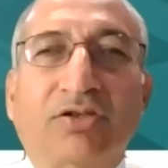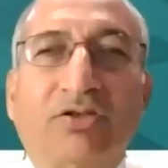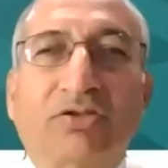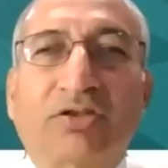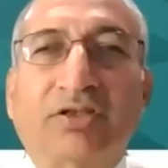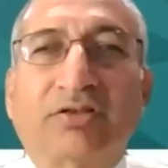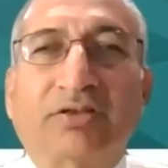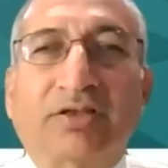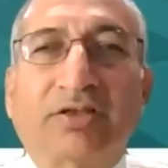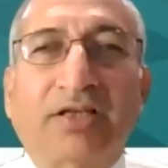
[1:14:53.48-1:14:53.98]
So
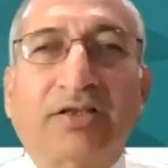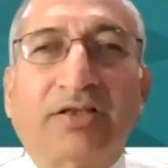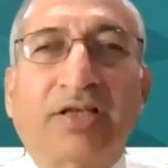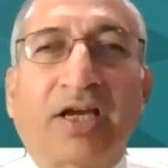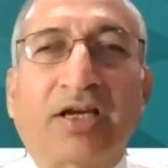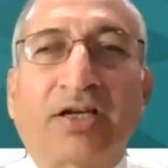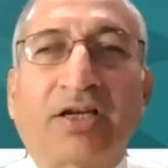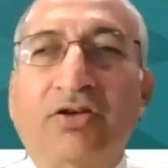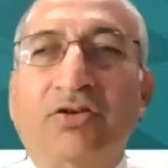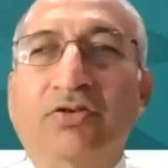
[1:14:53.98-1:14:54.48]

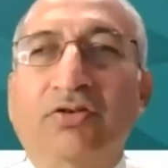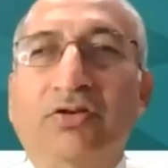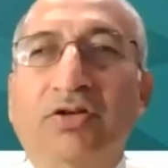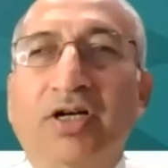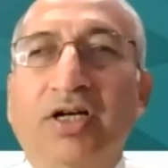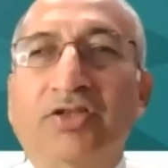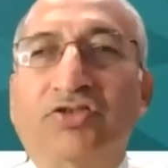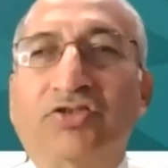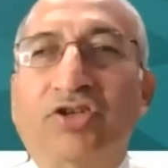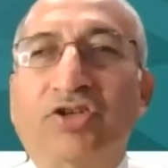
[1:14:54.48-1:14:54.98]
thank
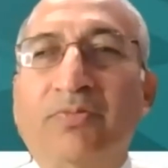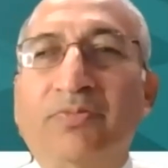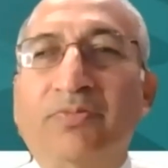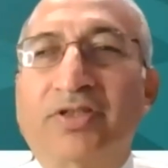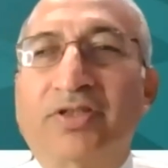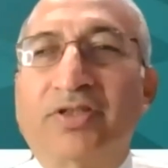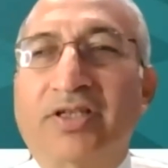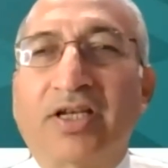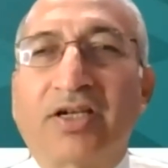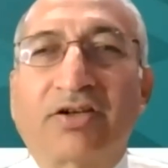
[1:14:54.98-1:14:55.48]
you, Jim
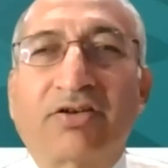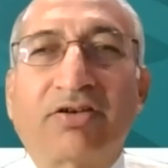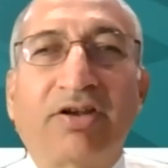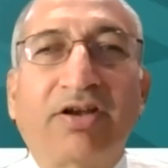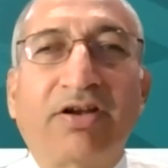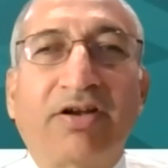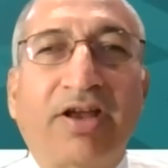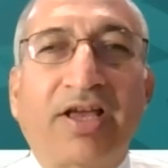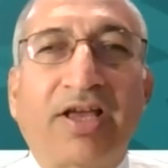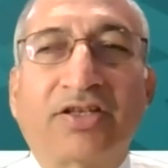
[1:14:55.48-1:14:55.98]

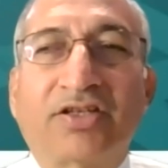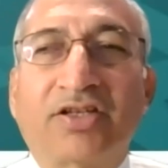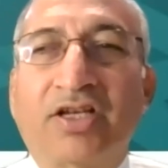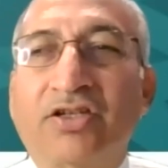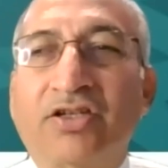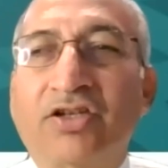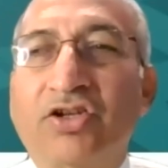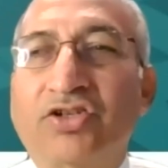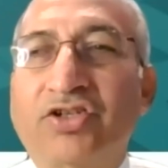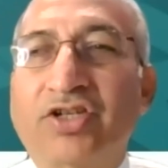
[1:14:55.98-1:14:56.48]
Sinclair and
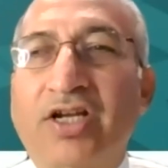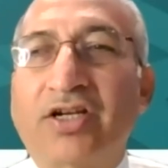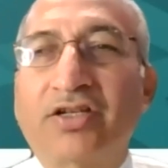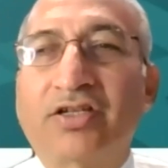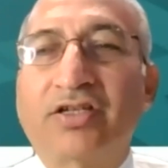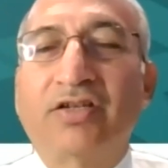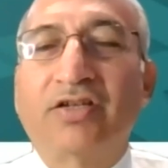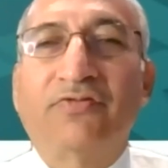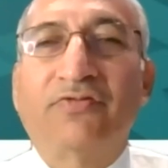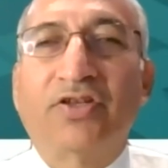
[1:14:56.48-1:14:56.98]
Sanjay
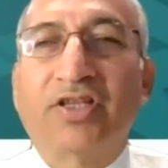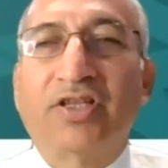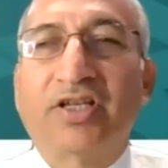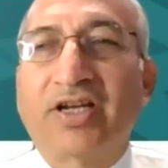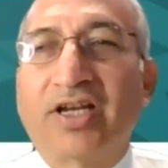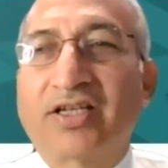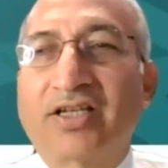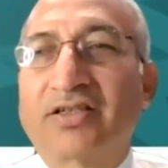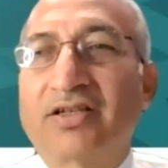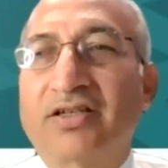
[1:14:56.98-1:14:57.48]
Chatterjee, for
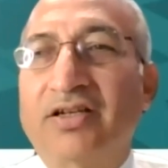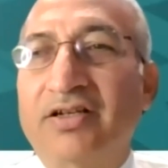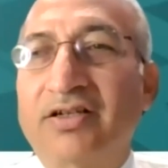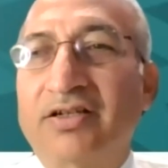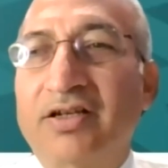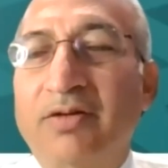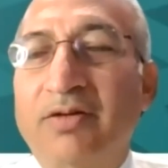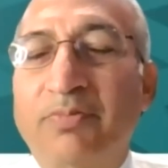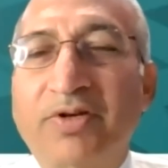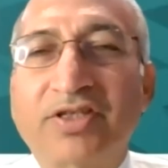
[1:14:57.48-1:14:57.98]
that
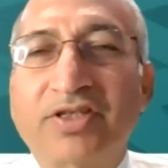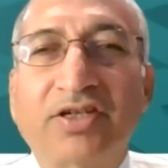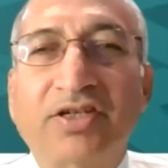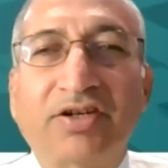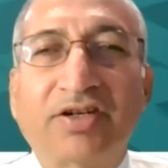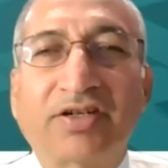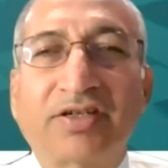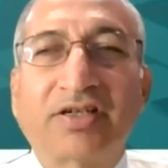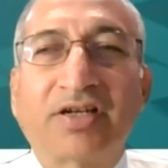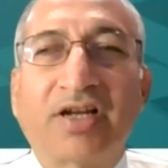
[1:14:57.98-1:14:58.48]
excellent
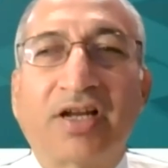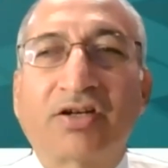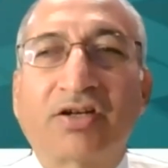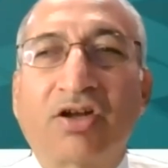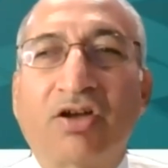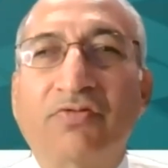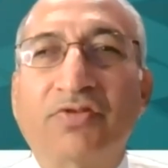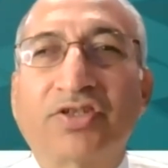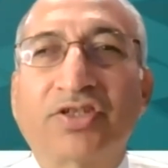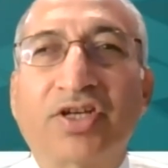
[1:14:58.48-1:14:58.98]
presentation and
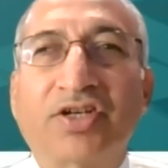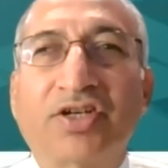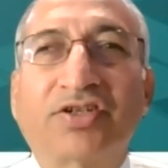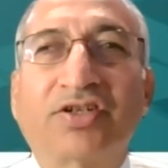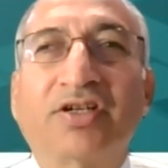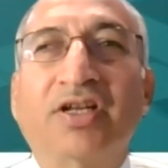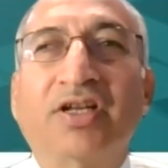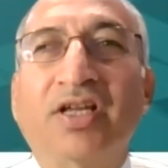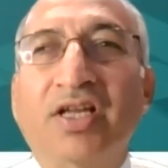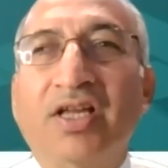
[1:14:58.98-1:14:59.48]

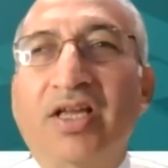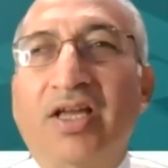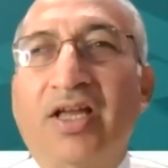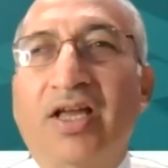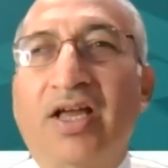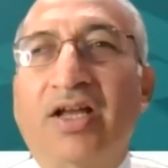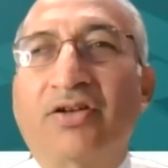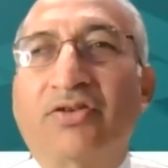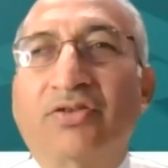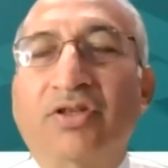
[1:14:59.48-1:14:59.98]
conversation,
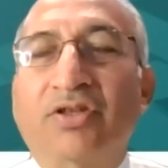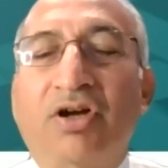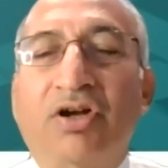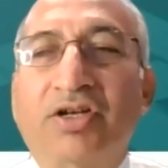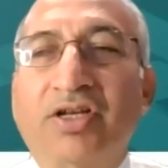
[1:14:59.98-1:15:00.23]
and to the